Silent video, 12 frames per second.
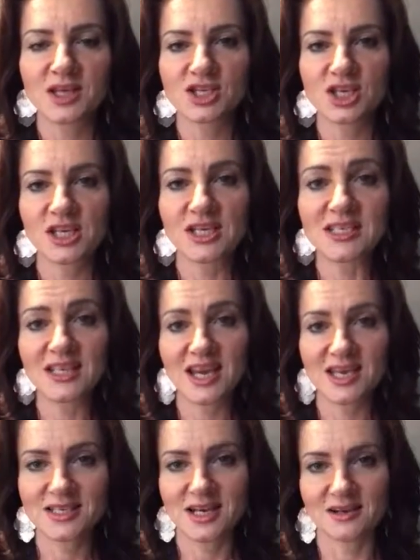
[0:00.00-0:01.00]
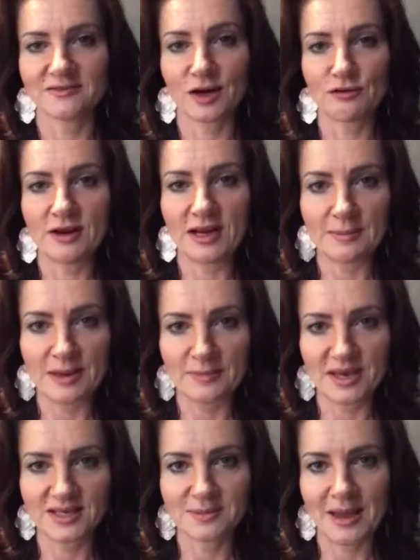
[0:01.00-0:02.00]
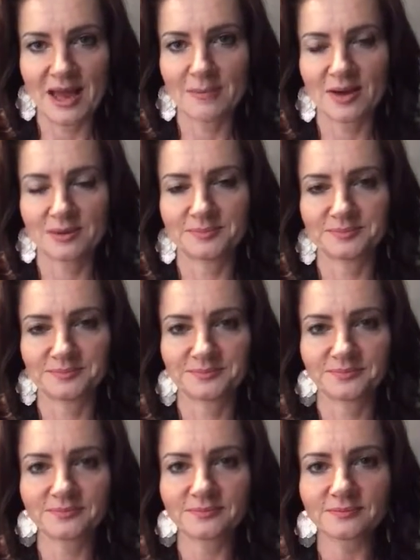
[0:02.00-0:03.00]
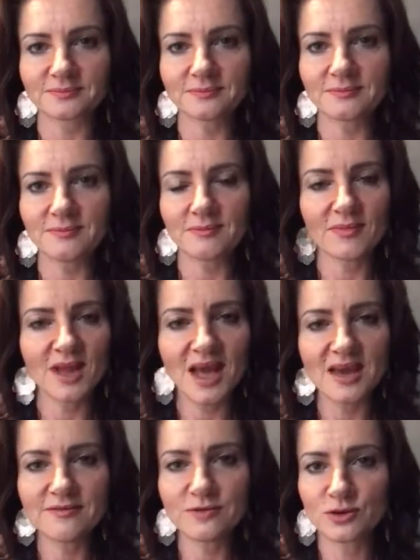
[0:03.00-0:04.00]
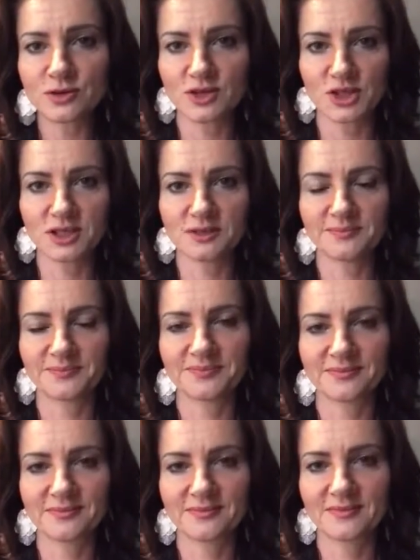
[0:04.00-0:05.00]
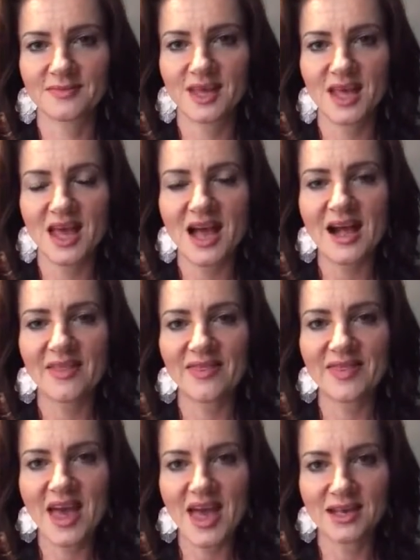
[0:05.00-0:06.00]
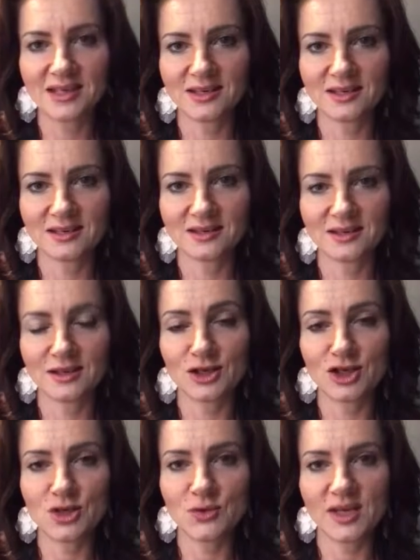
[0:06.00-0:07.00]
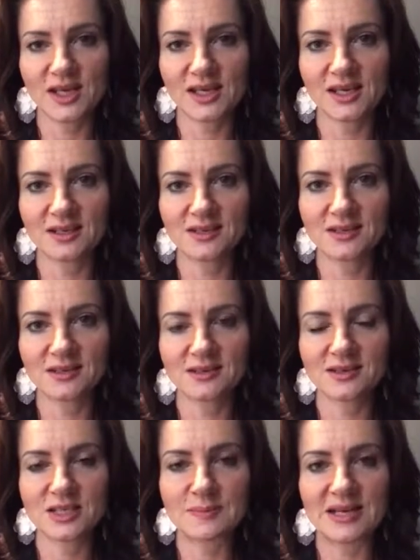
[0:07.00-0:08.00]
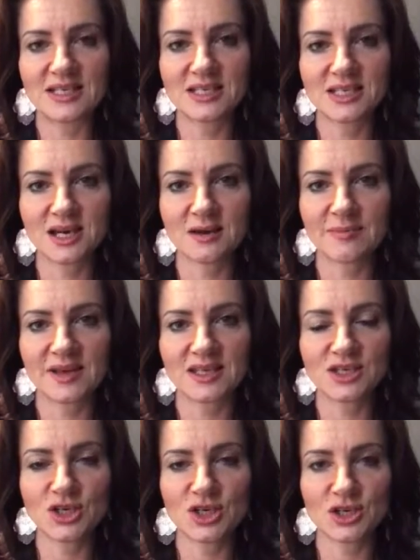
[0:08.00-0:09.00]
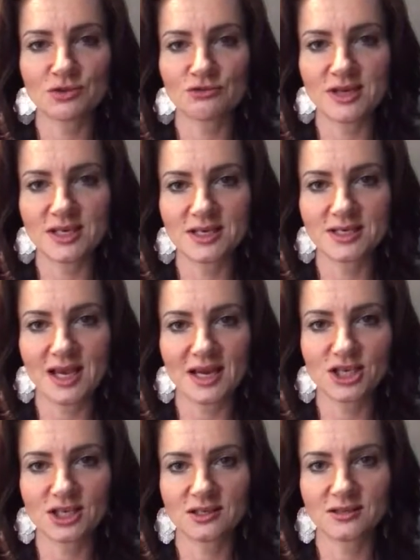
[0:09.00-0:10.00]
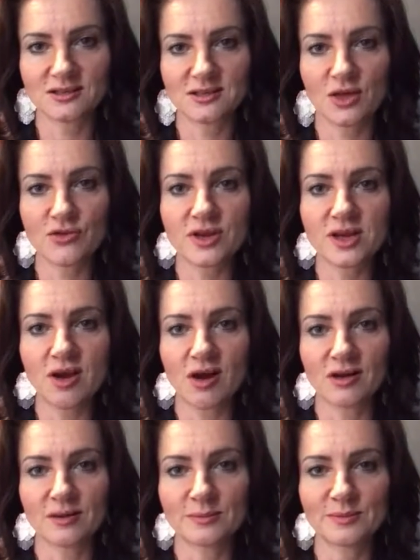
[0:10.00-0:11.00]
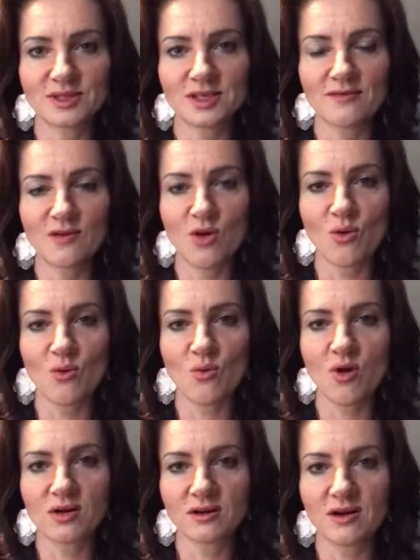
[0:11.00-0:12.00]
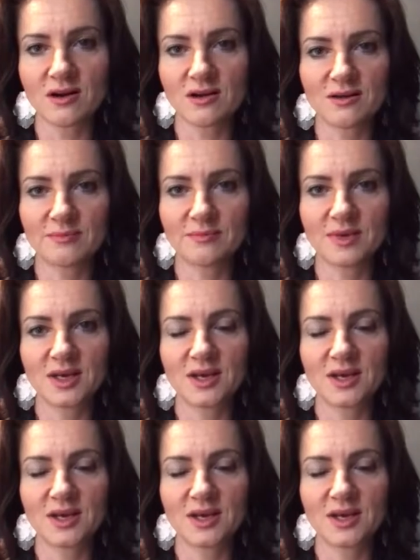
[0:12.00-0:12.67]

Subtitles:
So you need to get yourself a really big piece of paper. A4 is good. And then you need to split it up into 3 sections, so 3 columns. So you've got 1 column